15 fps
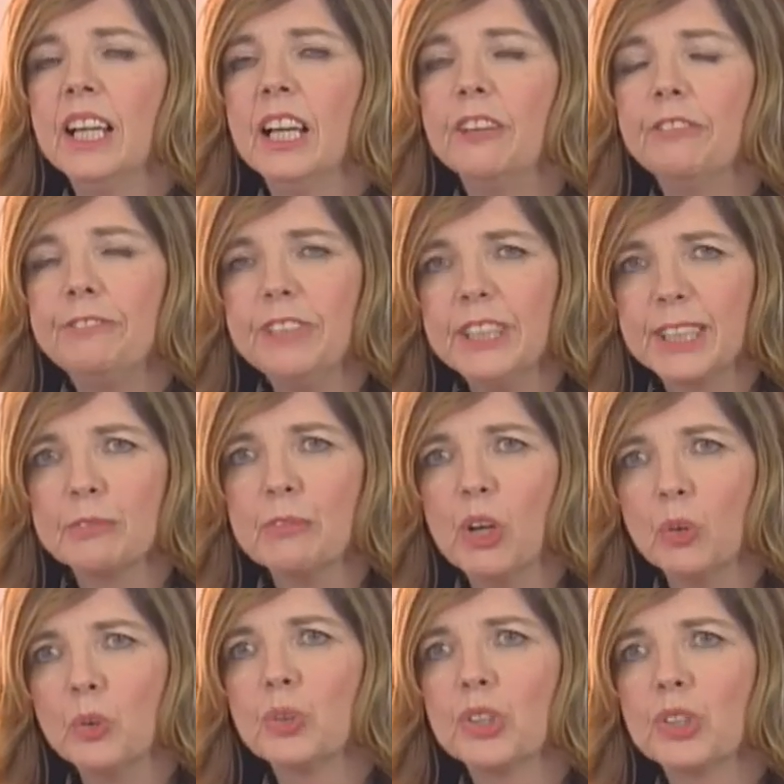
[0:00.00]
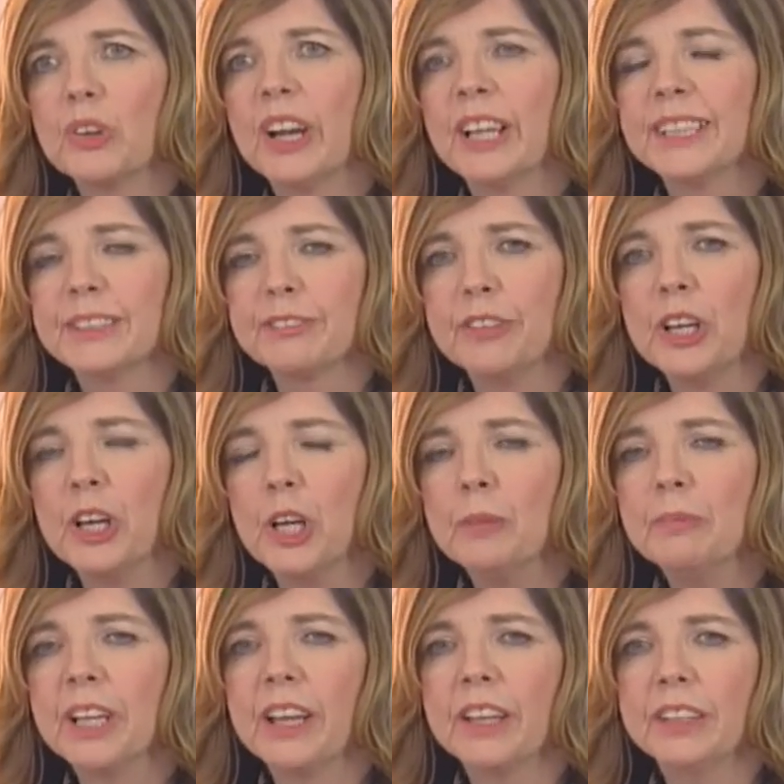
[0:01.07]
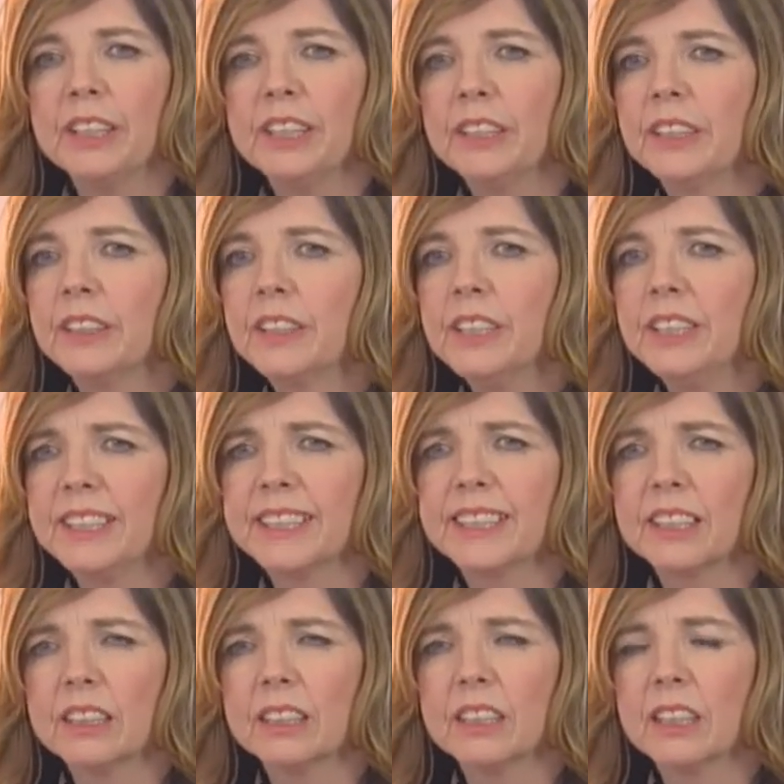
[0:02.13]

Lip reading: a FSMA authorised firm, and I think this